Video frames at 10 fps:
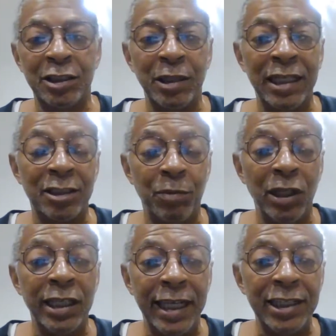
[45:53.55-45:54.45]

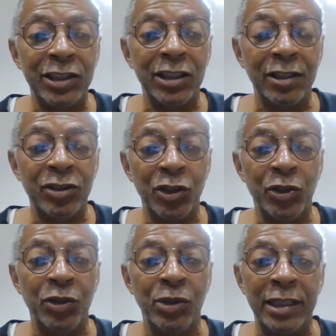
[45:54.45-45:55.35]
explanation to
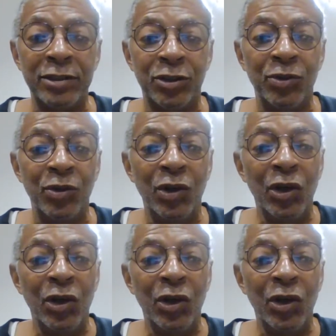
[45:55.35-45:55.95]
do as to